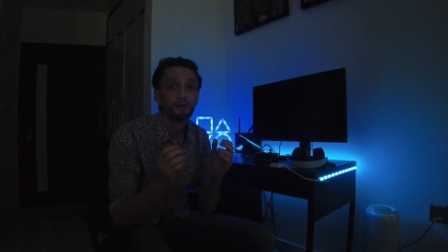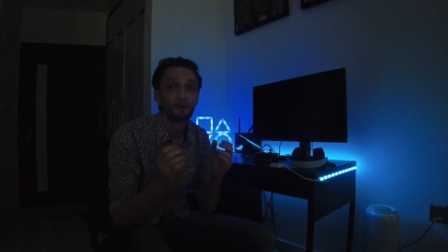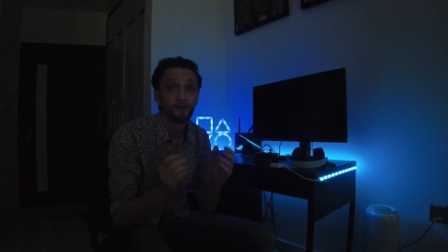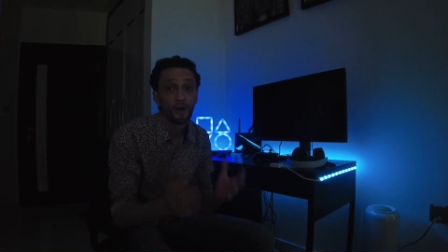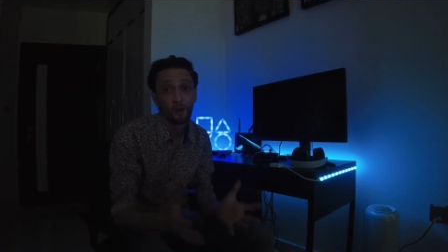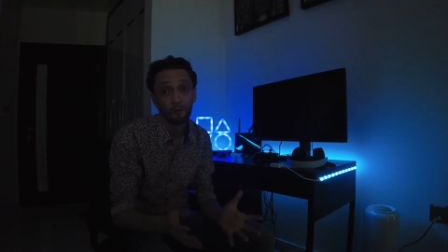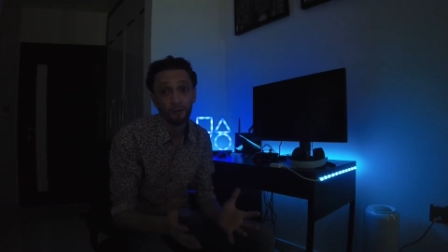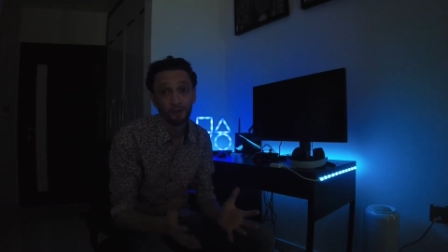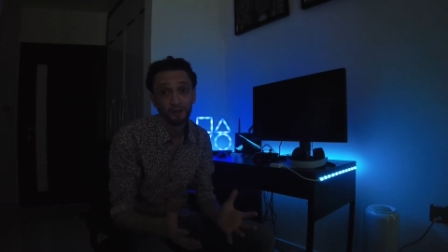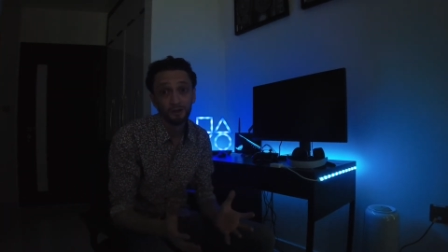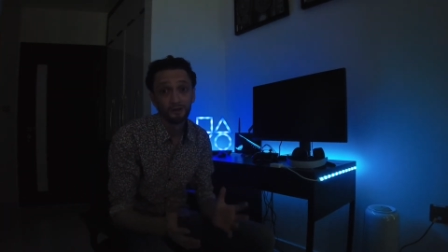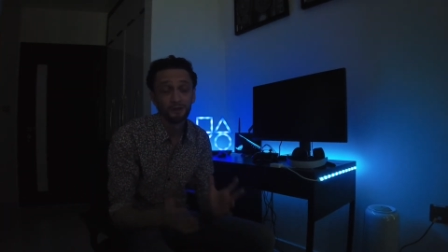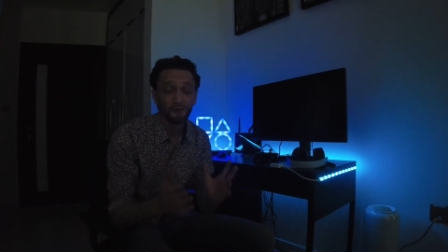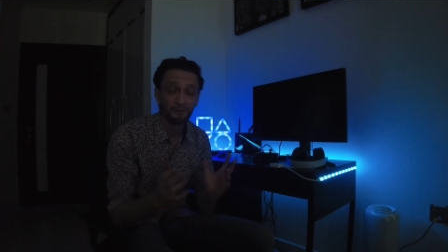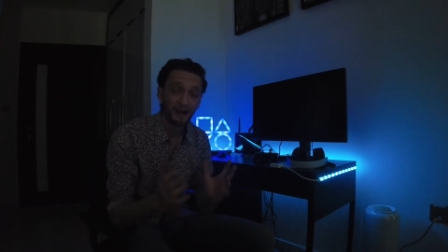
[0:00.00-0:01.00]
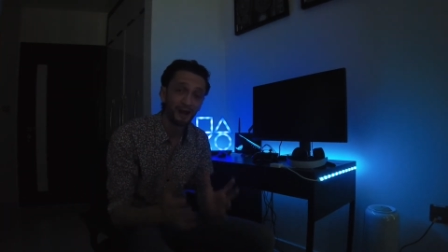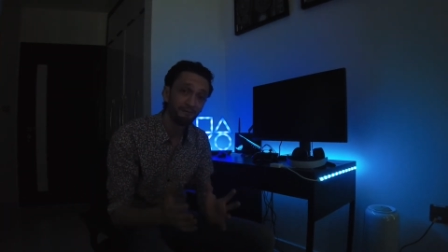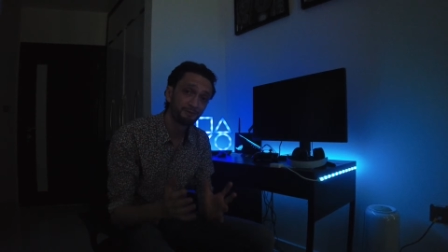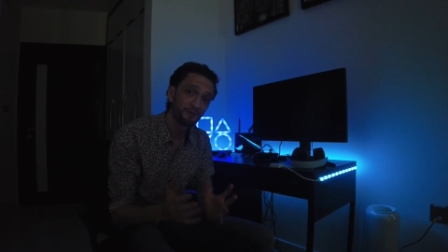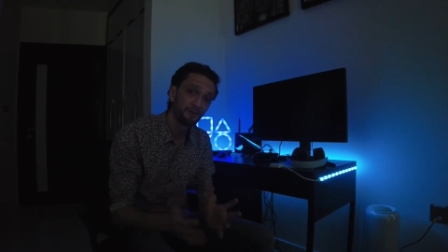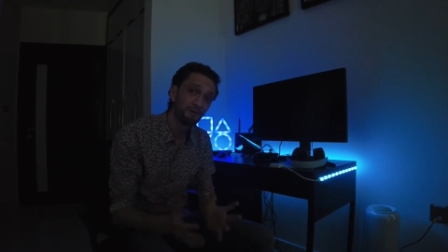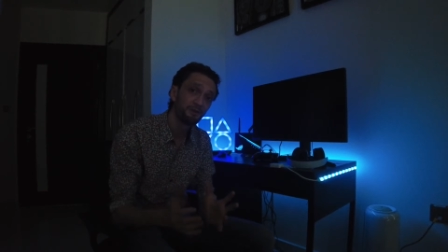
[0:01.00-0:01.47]
No, you have
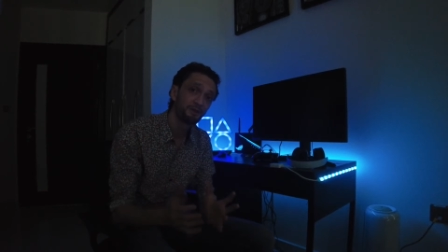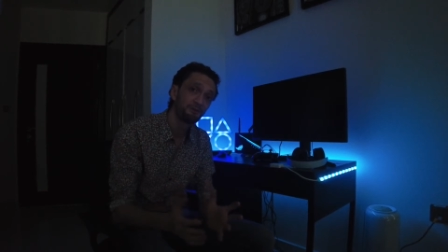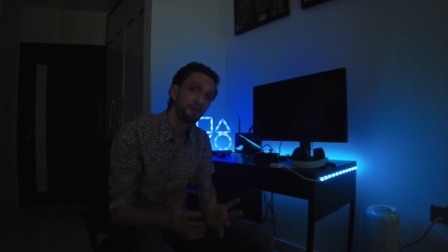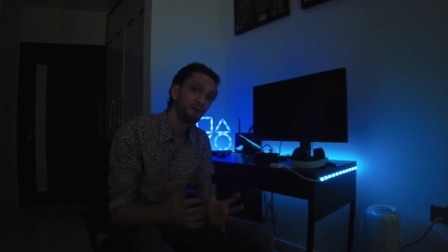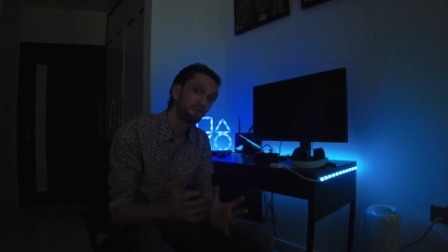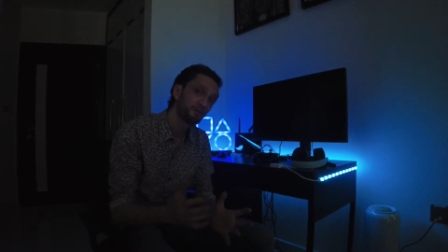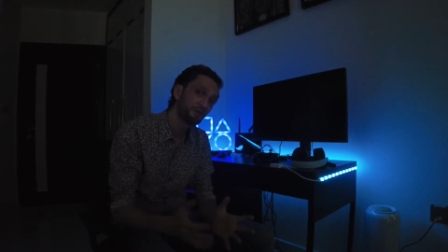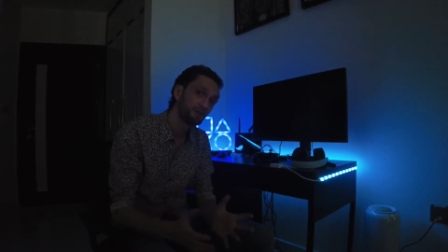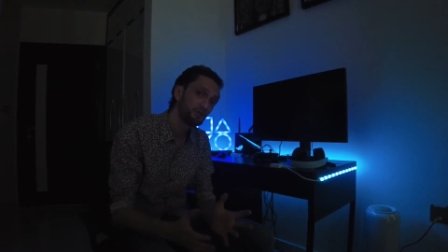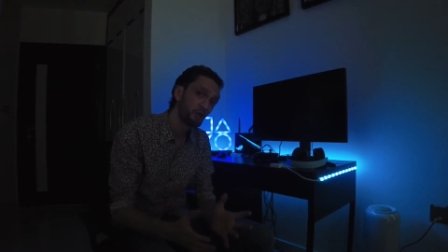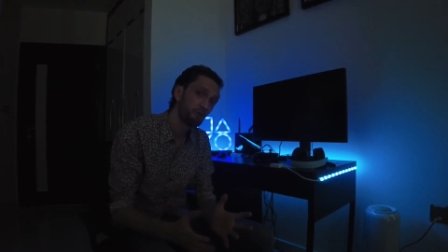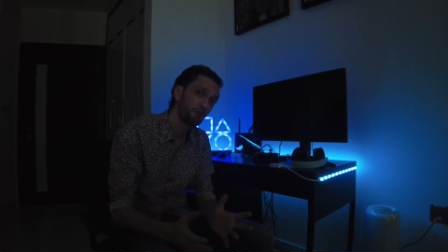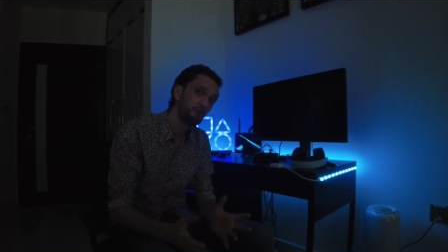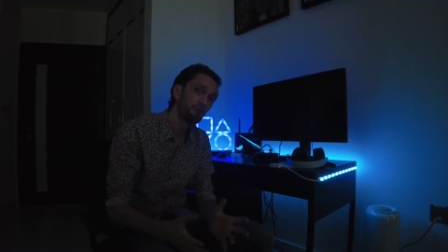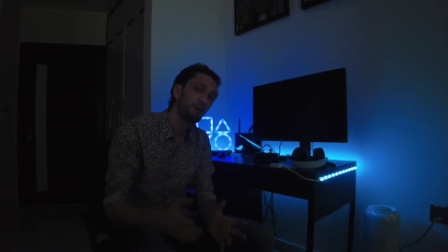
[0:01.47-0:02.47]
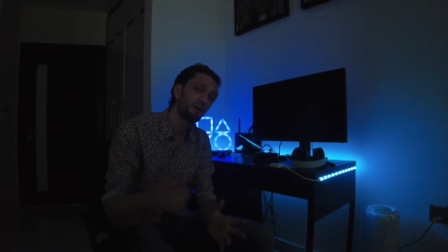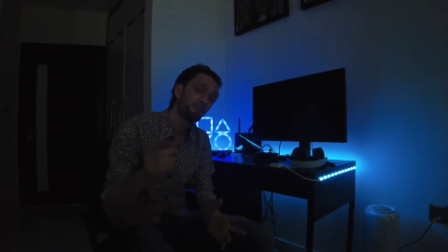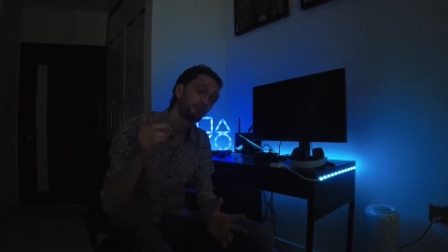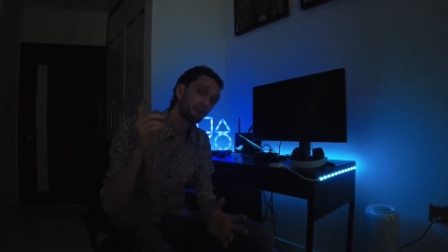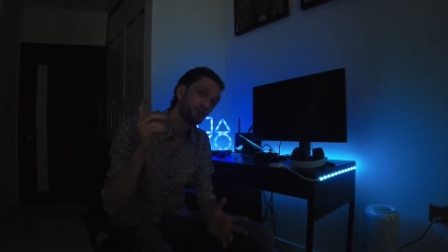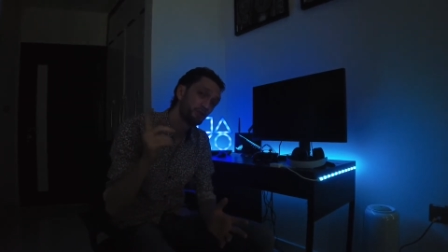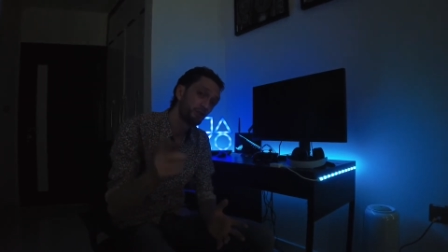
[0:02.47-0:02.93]
to do it the way I'm going to show you, and I'm
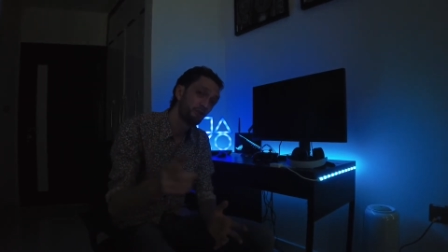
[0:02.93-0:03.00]
going to show